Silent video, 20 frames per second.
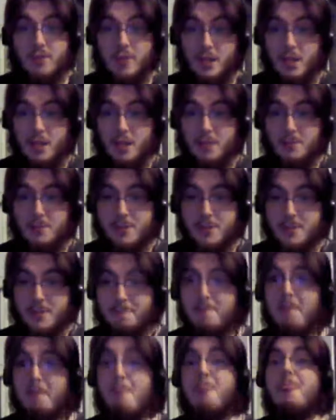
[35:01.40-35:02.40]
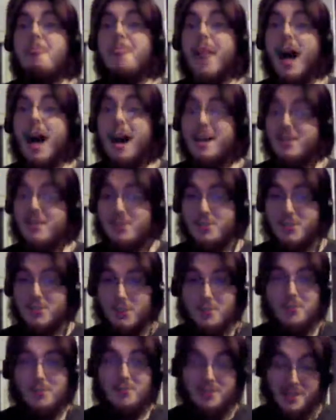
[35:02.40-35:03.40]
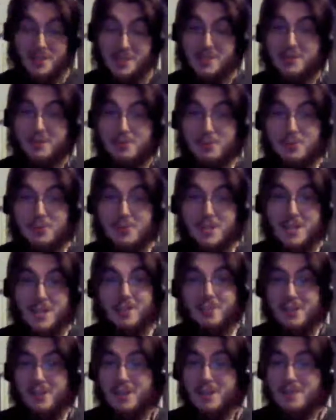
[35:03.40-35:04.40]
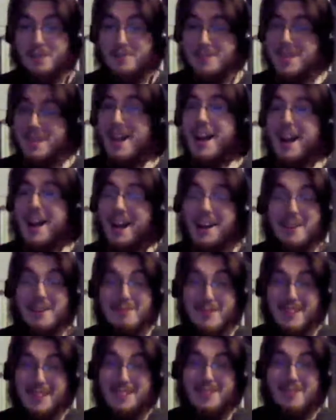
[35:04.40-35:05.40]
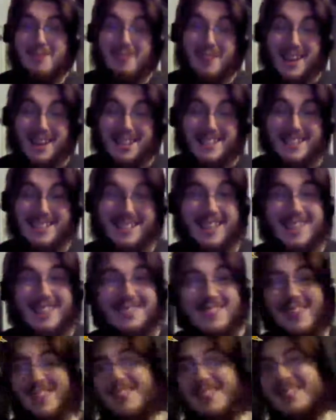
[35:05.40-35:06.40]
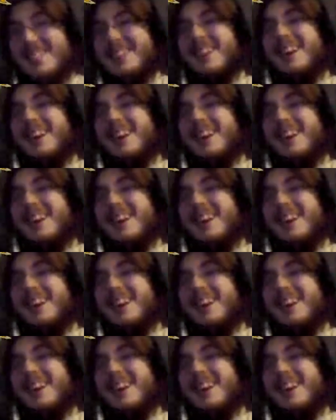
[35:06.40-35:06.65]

GURPS. I stopped reading the rule set of GURPS, and I picked up Fate Accelerated.